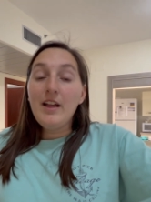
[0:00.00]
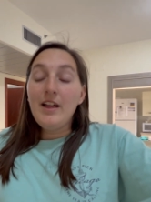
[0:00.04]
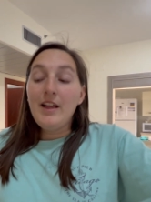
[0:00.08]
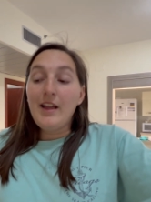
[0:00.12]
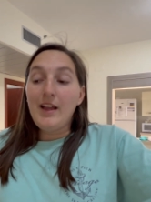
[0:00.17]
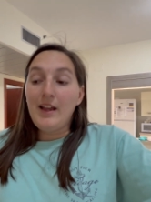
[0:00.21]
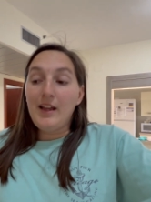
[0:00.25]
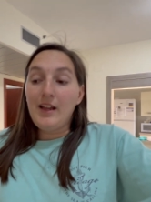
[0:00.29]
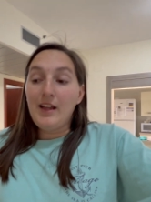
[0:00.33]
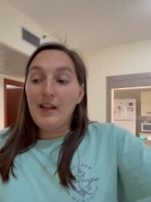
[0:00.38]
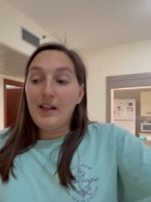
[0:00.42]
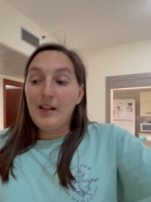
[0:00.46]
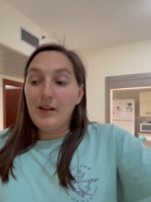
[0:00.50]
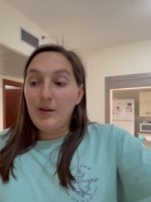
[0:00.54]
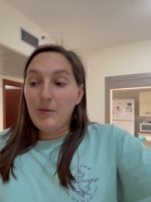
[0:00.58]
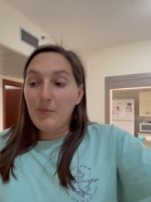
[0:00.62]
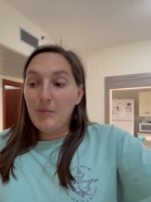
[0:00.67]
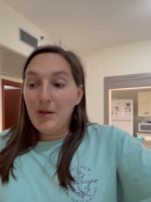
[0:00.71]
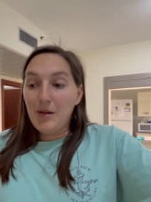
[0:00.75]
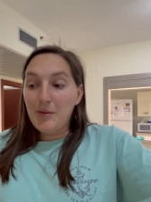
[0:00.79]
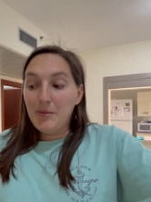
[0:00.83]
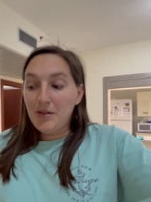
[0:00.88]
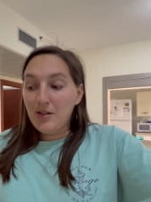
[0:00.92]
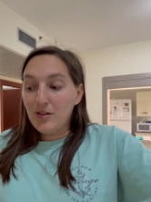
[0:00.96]
and
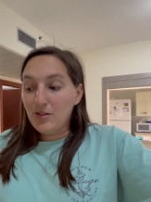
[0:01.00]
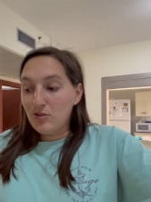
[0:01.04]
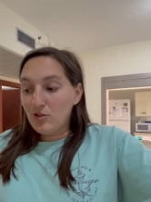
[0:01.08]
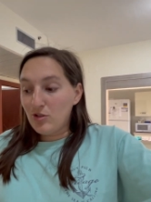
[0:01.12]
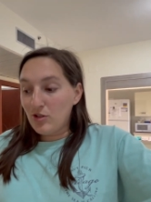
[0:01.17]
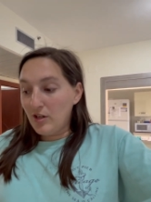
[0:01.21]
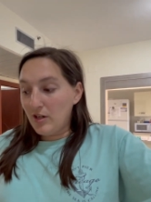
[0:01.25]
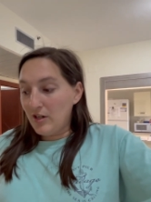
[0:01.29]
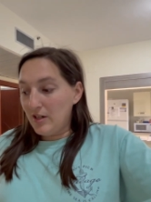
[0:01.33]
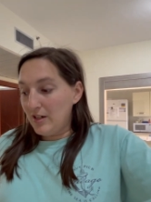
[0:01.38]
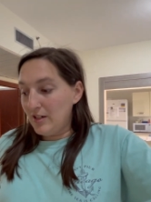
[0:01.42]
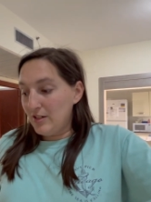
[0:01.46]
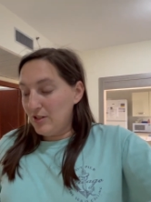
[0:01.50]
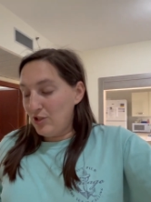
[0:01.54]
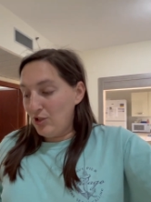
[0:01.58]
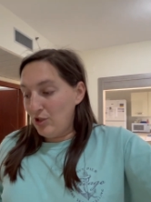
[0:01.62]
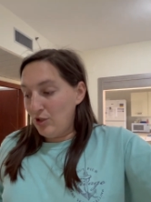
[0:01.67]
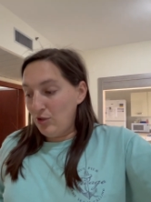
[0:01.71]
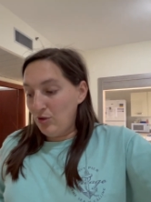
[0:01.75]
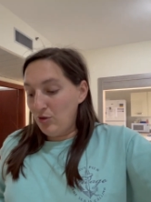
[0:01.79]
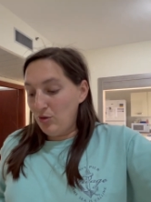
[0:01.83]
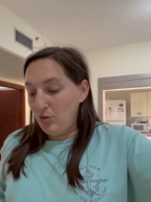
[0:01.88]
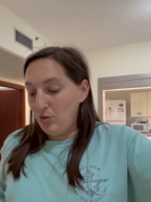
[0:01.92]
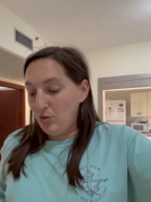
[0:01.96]
maybe I'll try
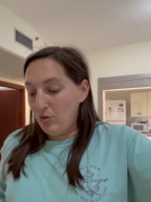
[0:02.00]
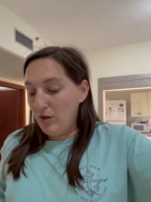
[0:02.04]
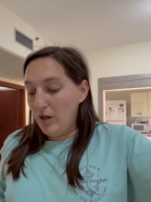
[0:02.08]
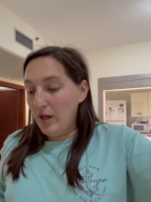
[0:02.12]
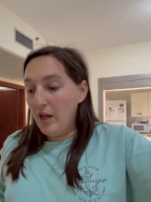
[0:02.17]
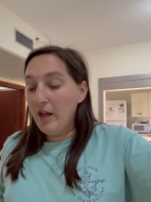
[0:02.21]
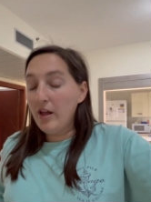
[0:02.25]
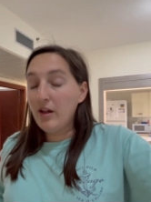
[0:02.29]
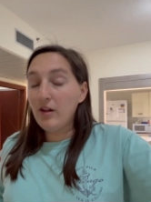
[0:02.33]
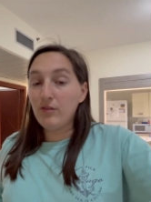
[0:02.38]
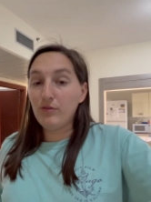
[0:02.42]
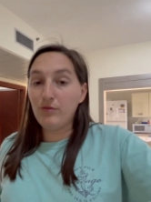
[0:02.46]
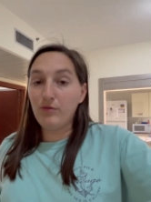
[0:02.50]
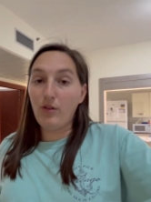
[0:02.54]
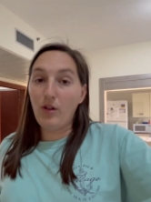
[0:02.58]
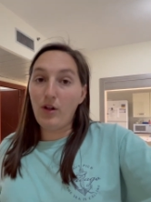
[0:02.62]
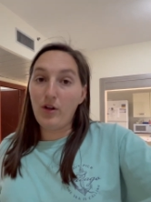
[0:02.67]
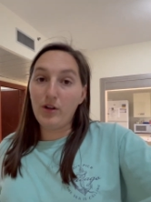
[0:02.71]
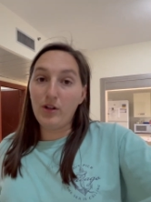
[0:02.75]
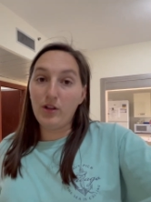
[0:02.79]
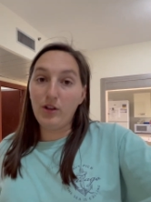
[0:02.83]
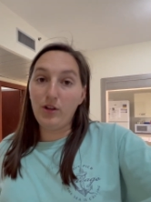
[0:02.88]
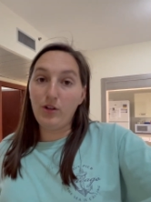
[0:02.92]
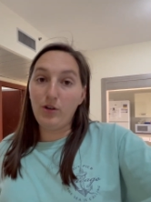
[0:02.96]
to
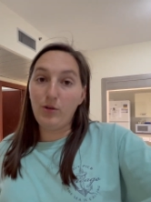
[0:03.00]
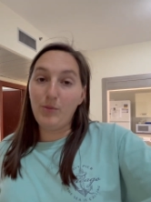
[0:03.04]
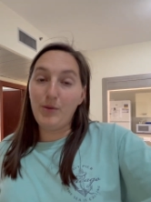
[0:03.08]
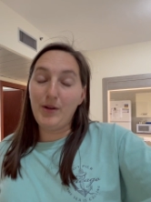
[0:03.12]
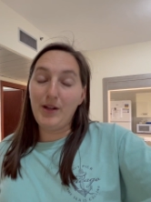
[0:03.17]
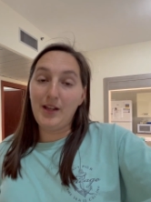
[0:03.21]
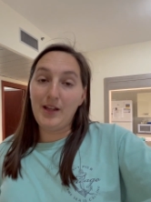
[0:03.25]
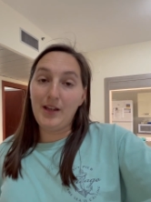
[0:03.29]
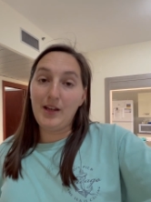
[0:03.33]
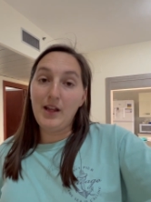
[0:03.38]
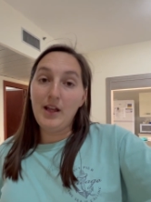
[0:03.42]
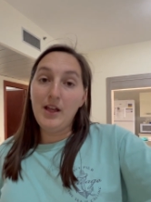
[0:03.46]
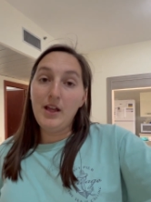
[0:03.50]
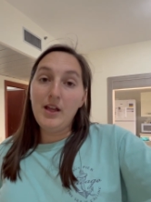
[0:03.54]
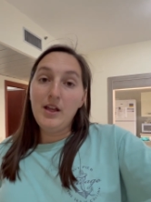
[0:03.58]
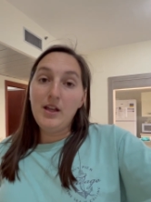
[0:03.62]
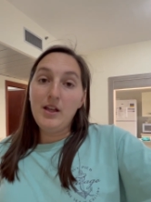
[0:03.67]
vlog a little bit